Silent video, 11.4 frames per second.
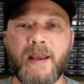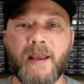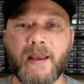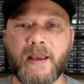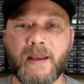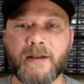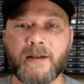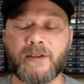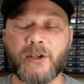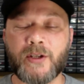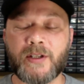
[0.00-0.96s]
And
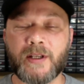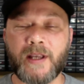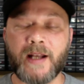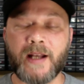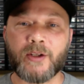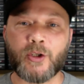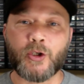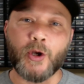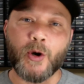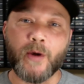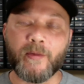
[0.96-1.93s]
just to kind of
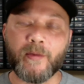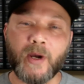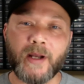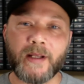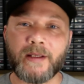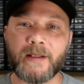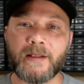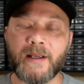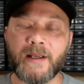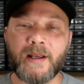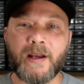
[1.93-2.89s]
show everybody
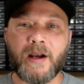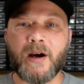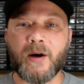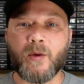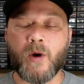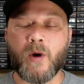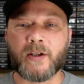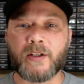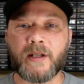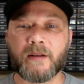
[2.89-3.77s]
watching out